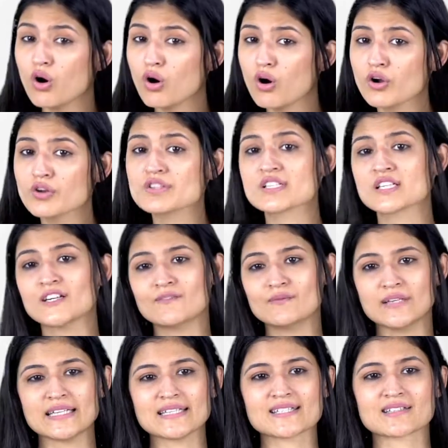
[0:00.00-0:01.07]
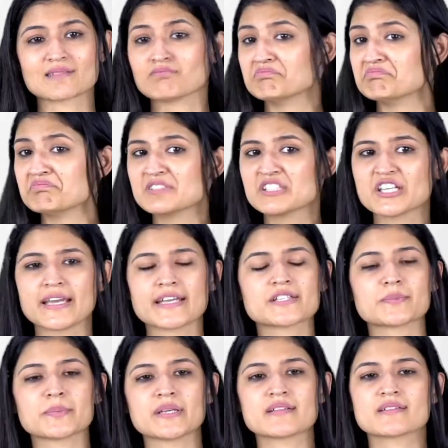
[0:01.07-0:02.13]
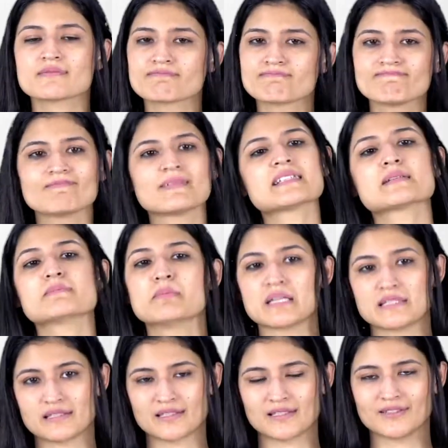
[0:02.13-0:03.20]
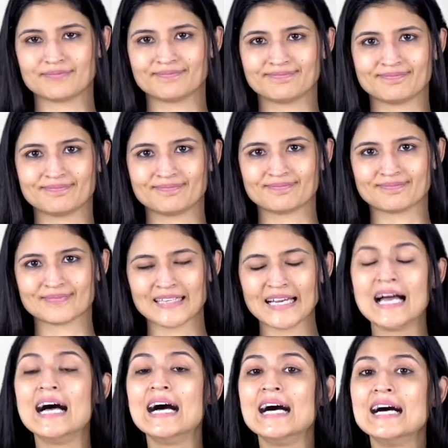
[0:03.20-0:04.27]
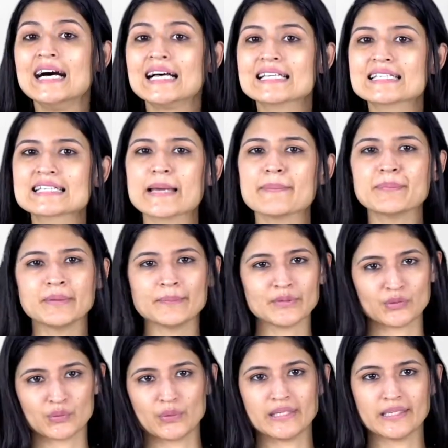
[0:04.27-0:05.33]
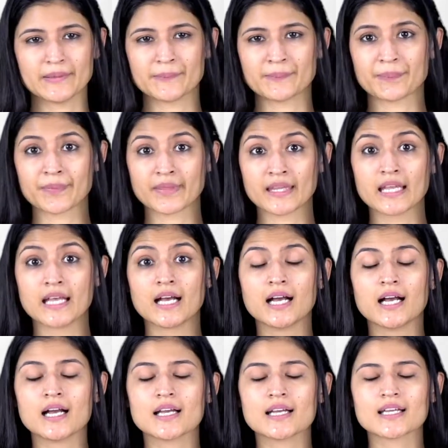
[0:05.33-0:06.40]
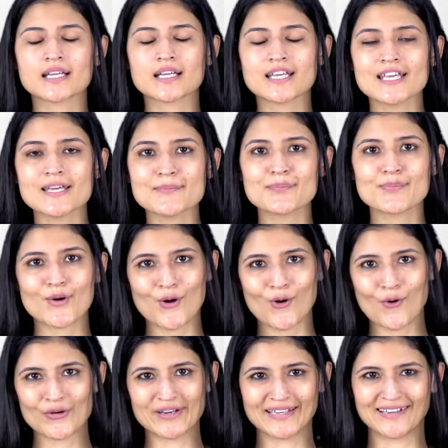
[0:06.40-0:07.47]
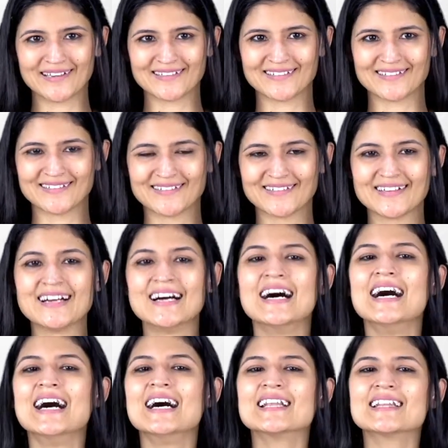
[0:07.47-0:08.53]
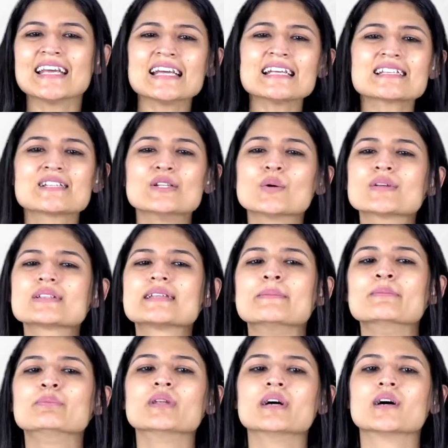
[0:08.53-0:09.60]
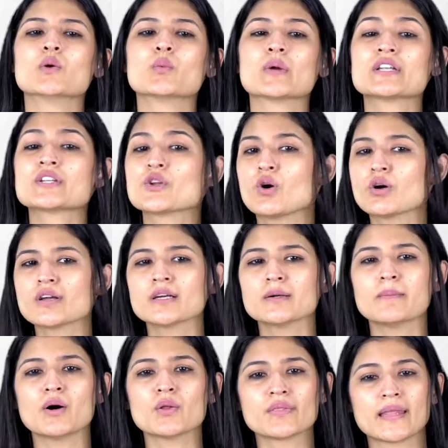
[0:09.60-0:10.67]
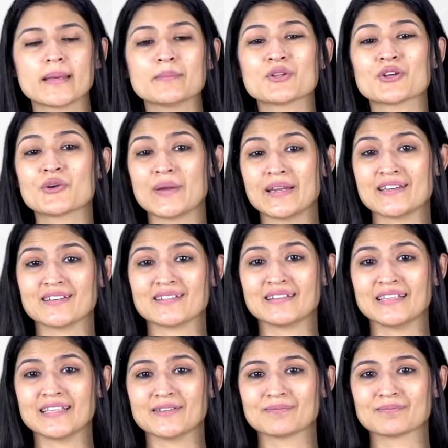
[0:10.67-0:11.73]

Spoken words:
on servlets, JSPs is a must. Step number 3. Keep coding. Things look simpler when talking about them theoretically.